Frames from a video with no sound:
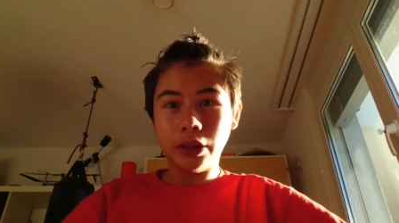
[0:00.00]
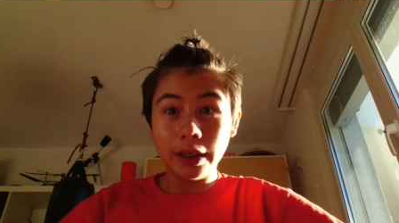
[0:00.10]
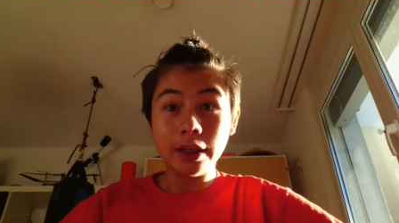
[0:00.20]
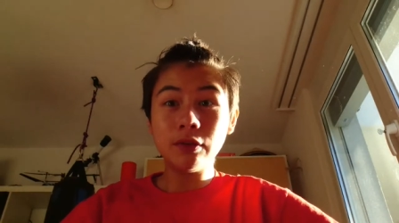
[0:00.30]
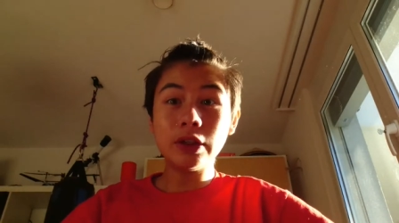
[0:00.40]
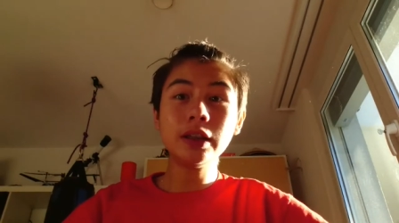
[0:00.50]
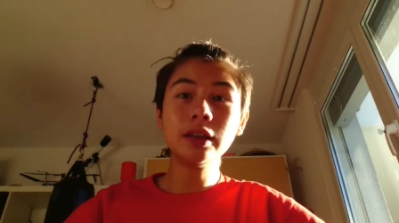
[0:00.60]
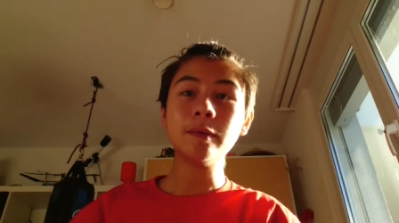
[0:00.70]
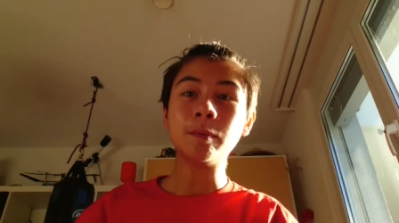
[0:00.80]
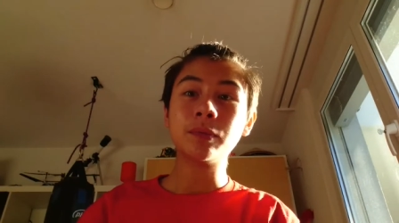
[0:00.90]
the
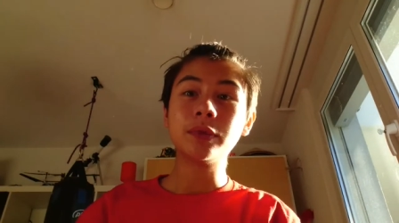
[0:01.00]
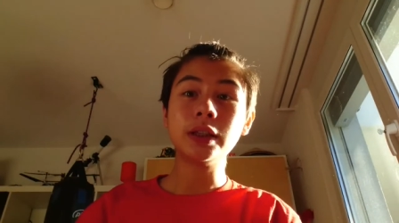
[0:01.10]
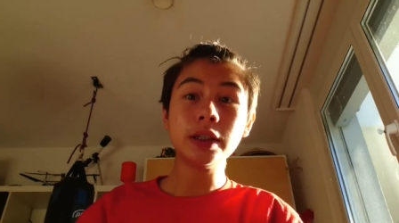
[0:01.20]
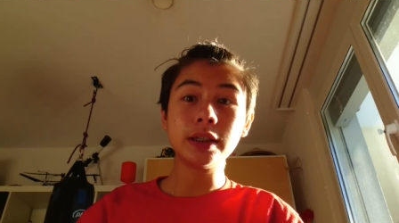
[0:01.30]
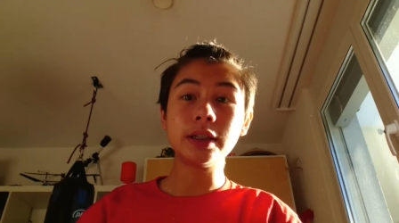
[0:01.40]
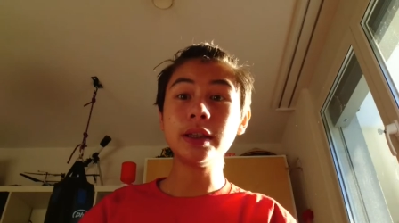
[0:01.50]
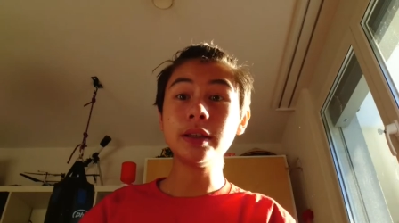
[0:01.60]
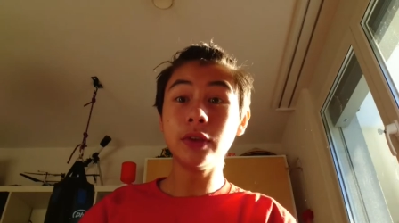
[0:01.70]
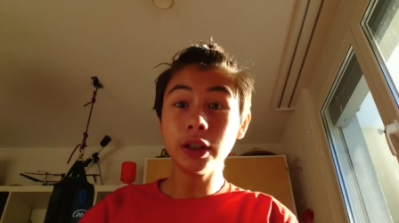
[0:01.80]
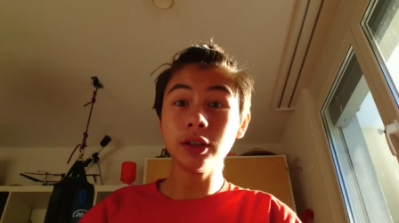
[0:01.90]
living. This
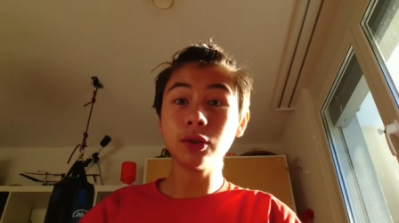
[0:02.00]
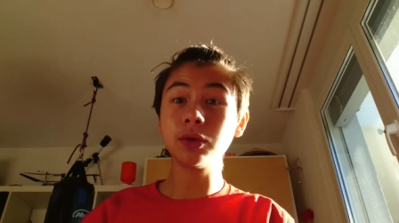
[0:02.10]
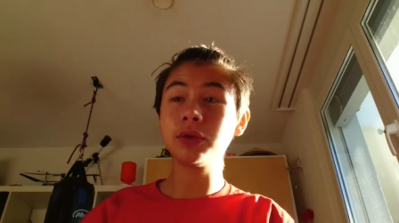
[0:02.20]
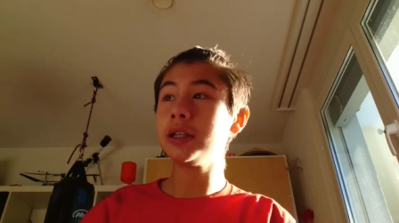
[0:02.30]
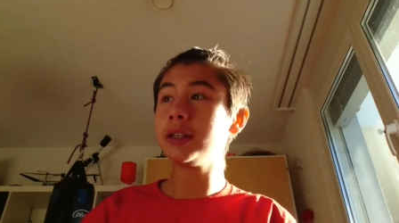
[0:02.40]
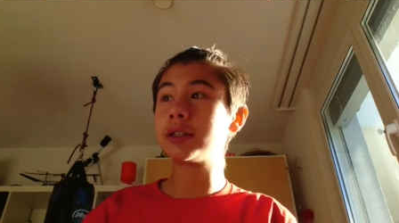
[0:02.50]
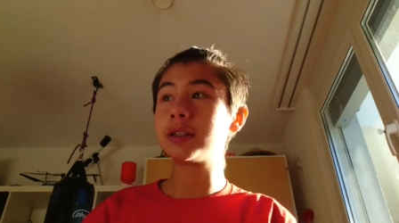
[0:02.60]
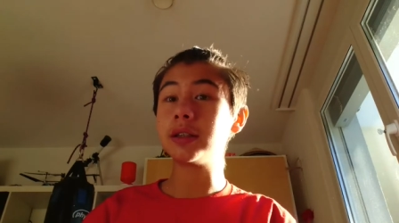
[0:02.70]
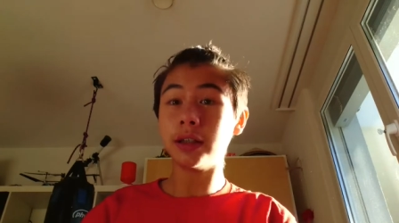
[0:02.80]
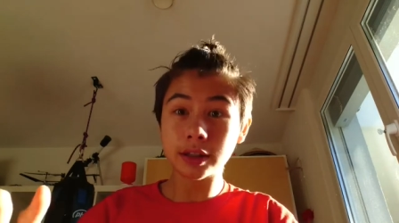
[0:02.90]
video
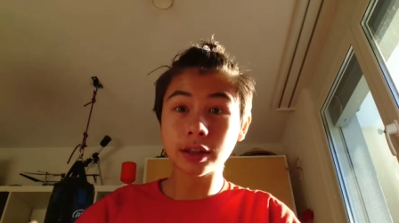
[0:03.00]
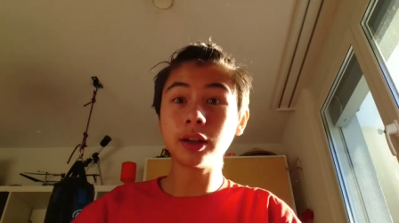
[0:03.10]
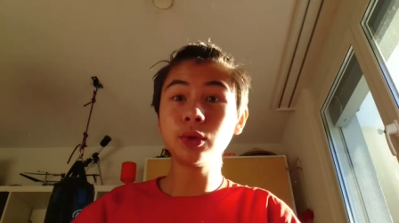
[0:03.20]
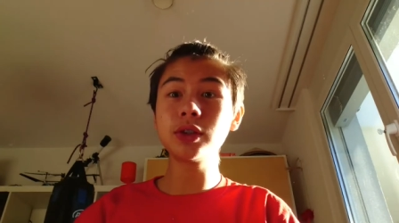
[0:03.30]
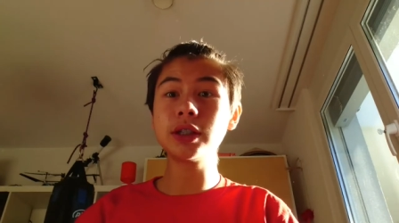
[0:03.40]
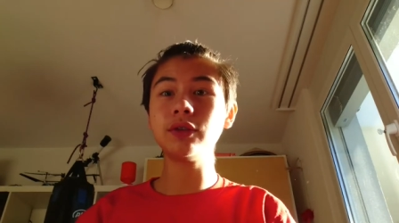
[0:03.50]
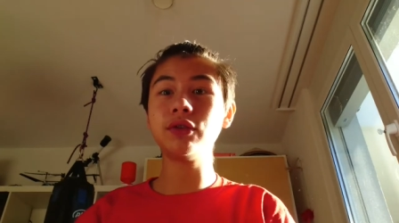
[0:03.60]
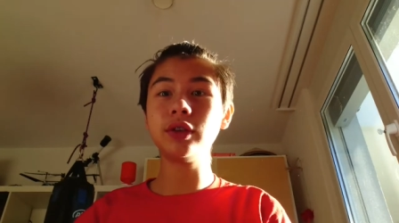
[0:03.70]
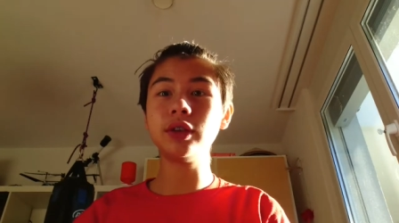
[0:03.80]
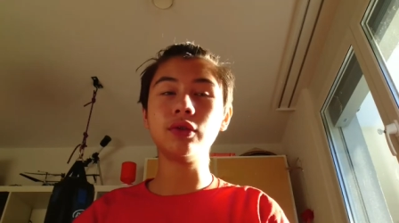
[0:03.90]
is
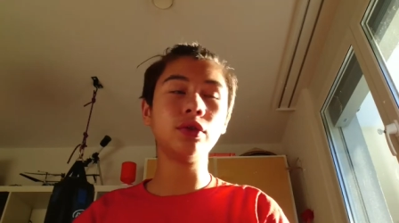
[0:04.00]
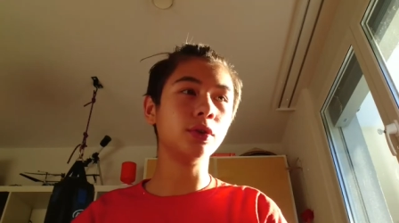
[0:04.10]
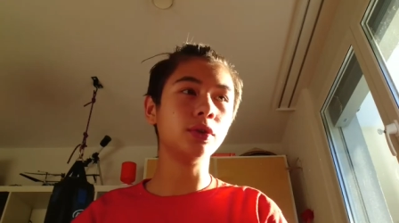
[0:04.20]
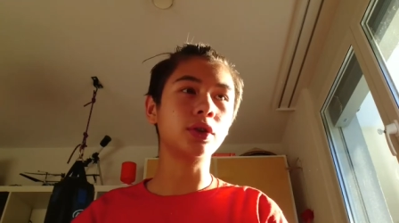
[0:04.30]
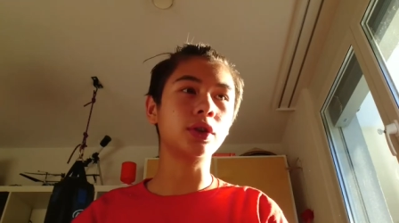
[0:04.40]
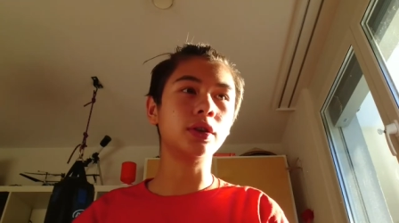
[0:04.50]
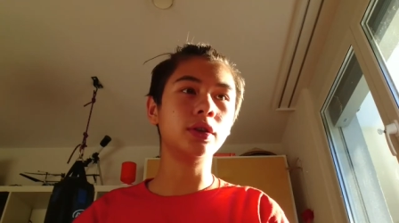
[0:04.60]
exclusively for